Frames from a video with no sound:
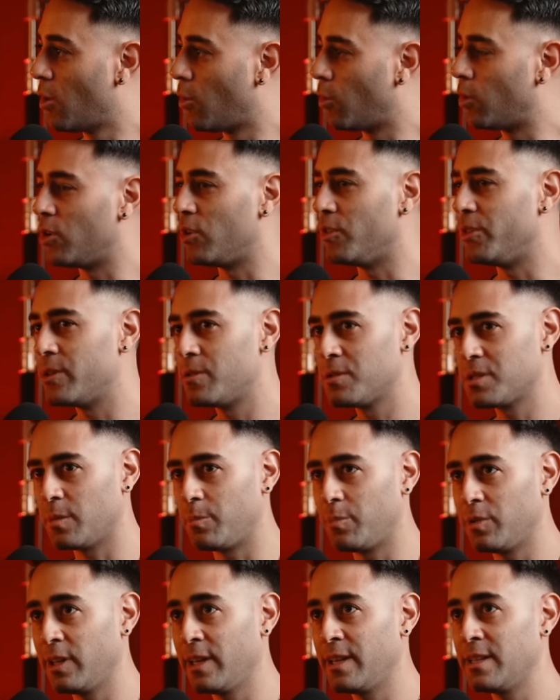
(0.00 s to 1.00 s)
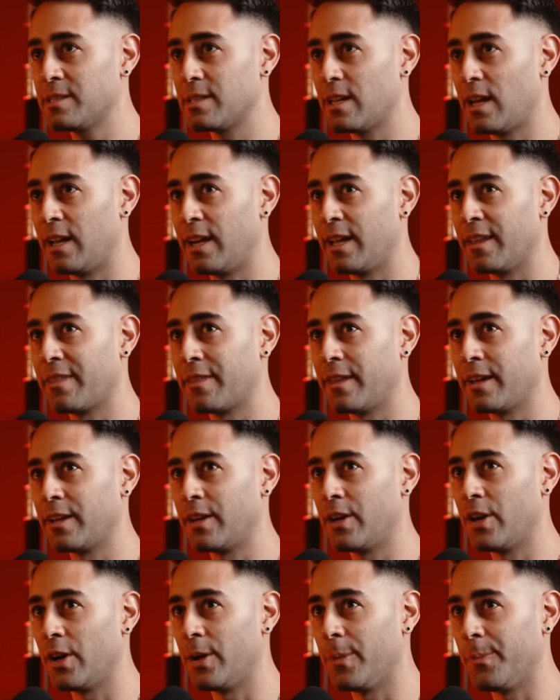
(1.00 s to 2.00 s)
Well, there's a place on, I
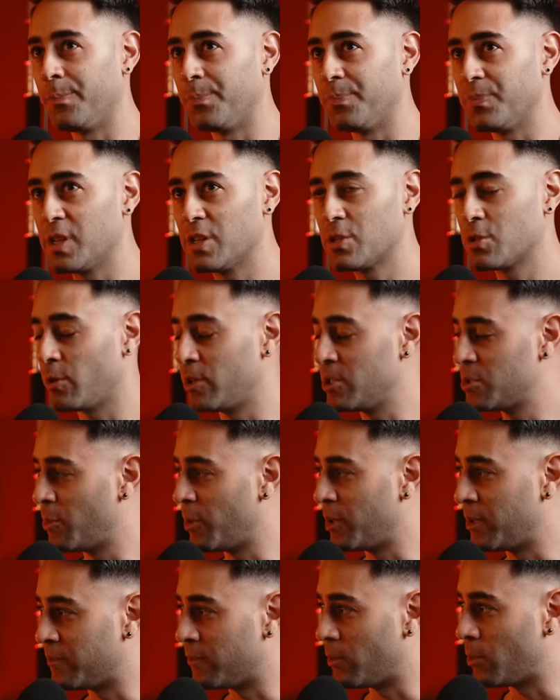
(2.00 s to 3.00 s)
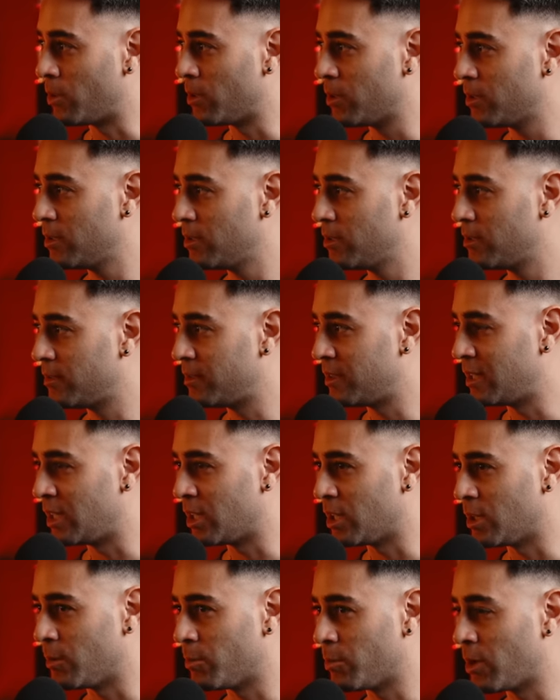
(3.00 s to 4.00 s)
think, Soi 94
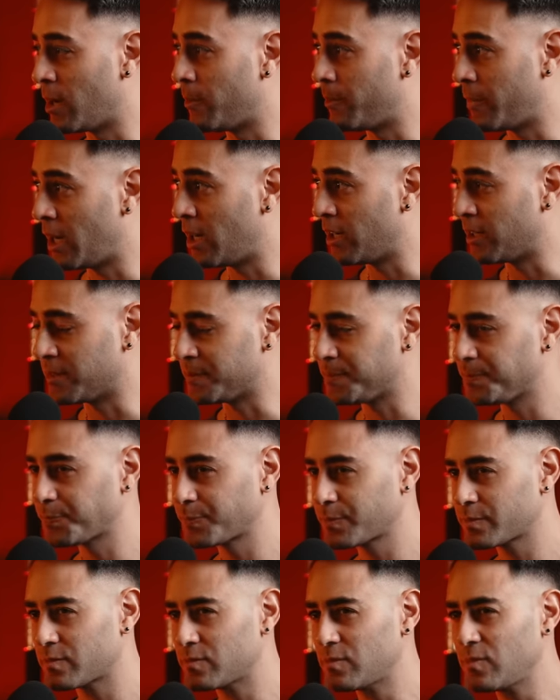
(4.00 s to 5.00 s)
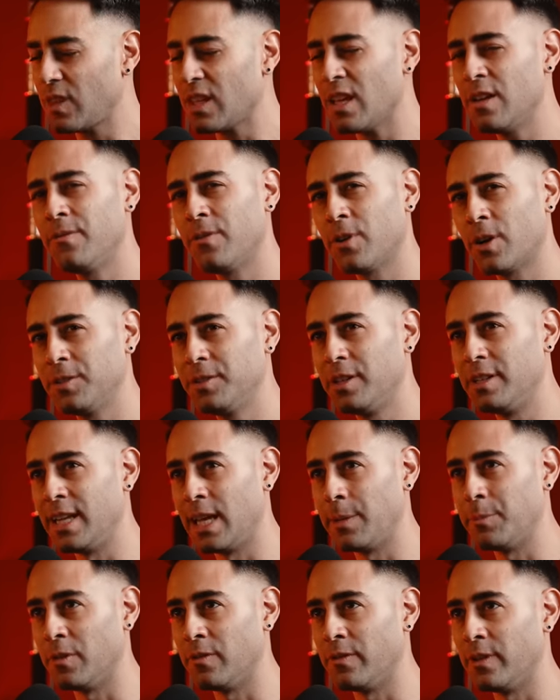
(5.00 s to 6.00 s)
near Prompong. Yeah. I forgot the
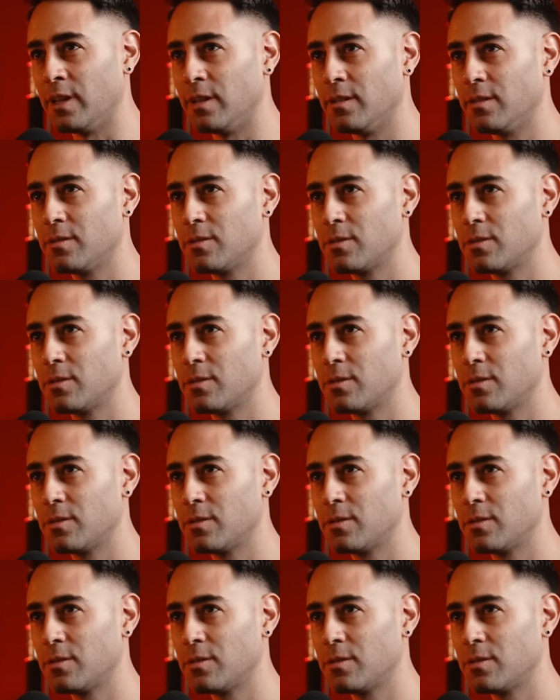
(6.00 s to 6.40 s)
name of it.